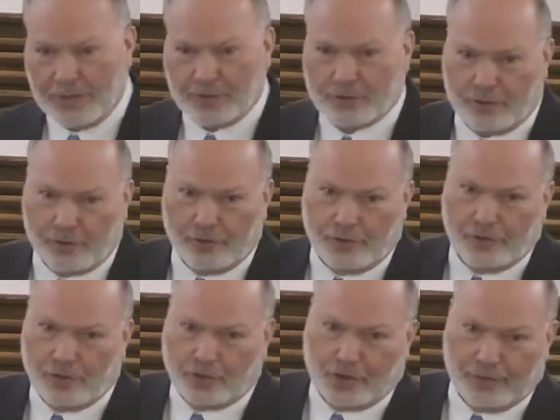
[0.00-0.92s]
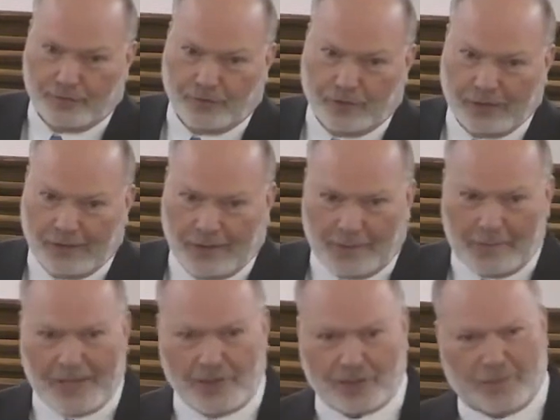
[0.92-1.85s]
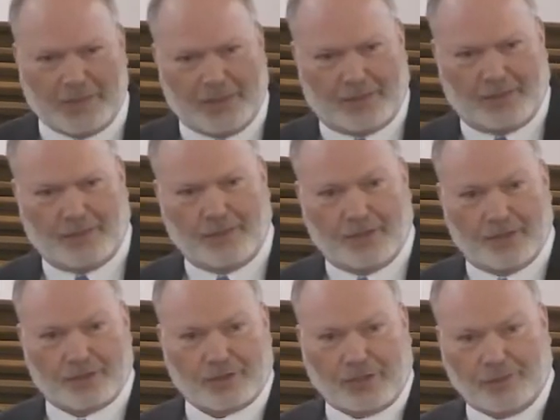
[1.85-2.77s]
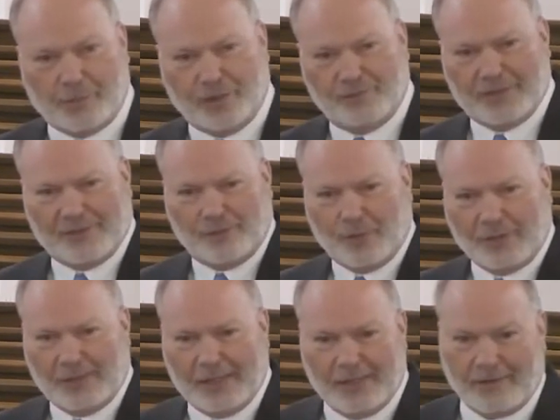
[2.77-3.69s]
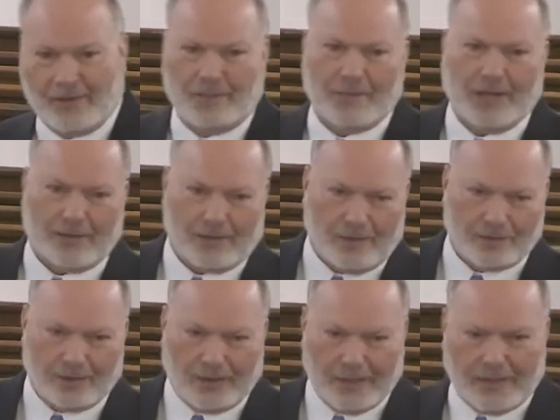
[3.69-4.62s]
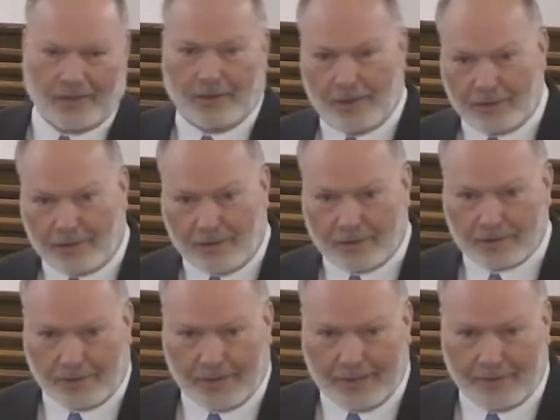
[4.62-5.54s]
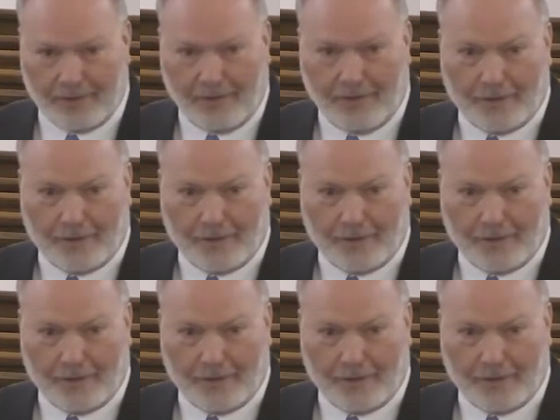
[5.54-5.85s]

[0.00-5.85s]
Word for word: And so you, you just shift a little. And it might just be a, a subtle movement of one leg, or you might cross a leg or uncross a leg.